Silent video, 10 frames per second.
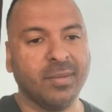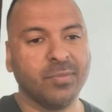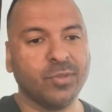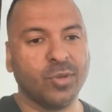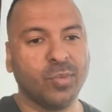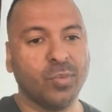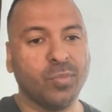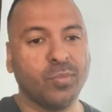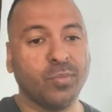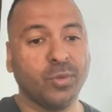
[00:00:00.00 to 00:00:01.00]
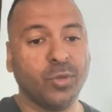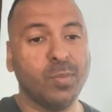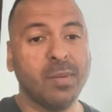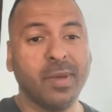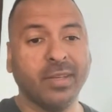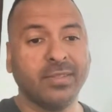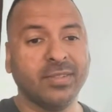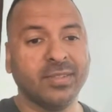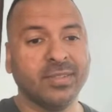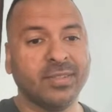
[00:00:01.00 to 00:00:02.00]
So we'll do my
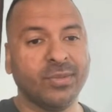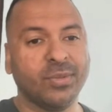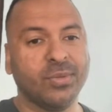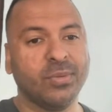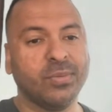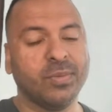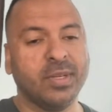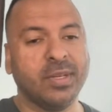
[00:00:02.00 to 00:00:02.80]
best to